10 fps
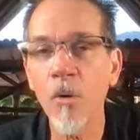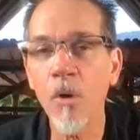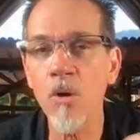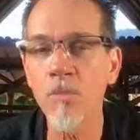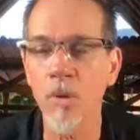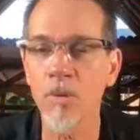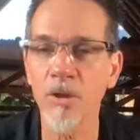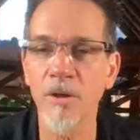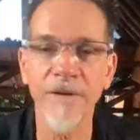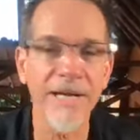for
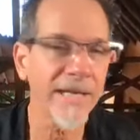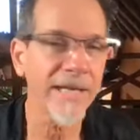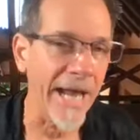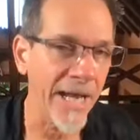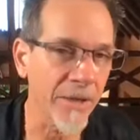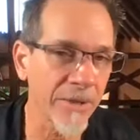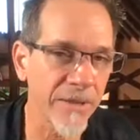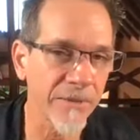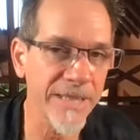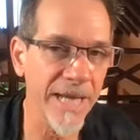hormones. So if I get
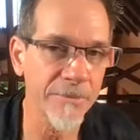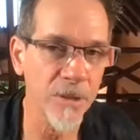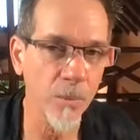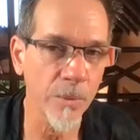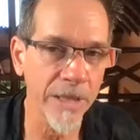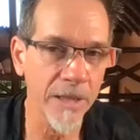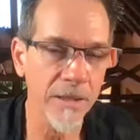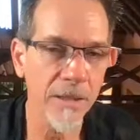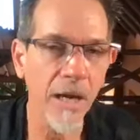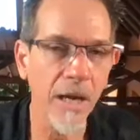angry three times a
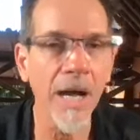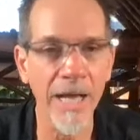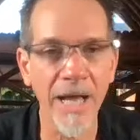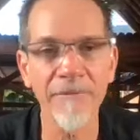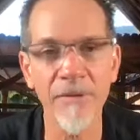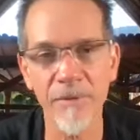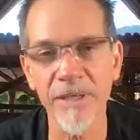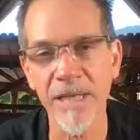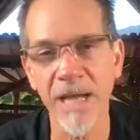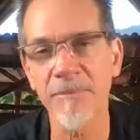week, I
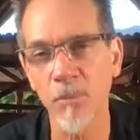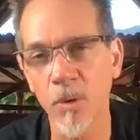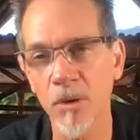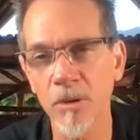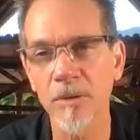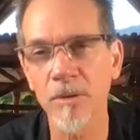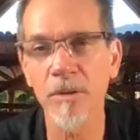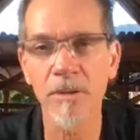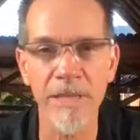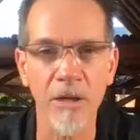have three times
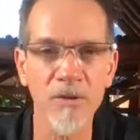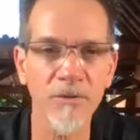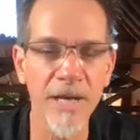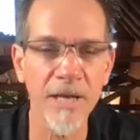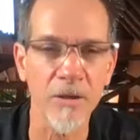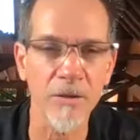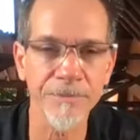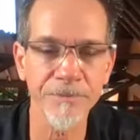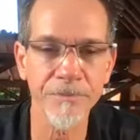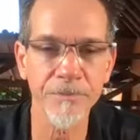more cells for
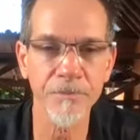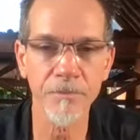anger.